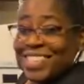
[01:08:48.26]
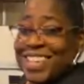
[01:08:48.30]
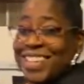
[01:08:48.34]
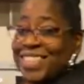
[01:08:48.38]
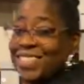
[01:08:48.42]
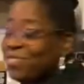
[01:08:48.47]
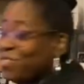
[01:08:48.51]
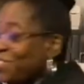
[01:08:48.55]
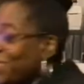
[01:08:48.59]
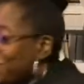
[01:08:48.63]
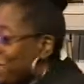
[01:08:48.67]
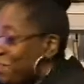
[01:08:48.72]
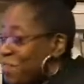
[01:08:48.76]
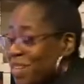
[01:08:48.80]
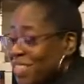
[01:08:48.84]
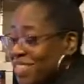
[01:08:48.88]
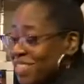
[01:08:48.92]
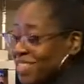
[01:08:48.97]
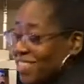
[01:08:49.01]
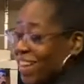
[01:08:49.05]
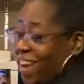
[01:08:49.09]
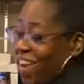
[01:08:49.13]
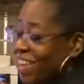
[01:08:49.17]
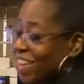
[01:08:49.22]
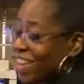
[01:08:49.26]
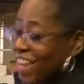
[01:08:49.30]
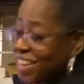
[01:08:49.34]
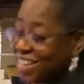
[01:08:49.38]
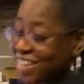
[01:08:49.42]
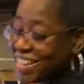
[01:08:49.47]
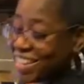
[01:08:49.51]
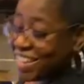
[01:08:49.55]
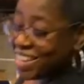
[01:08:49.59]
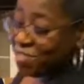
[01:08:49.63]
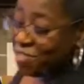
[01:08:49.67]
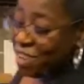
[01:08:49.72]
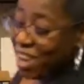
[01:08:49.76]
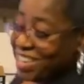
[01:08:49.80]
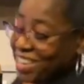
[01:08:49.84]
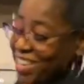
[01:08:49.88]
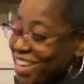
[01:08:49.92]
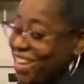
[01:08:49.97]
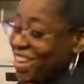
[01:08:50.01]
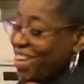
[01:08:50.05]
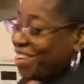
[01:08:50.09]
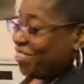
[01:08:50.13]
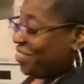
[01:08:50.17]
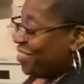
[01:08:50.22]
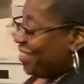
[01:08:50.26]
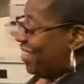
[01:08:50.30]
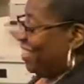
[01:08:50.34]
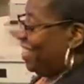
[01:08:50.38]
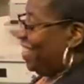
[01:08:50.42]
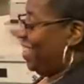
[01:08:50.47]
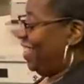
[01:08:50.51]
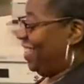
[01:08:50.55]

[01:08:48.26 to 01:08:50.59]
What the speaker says: That's really much all I need right now.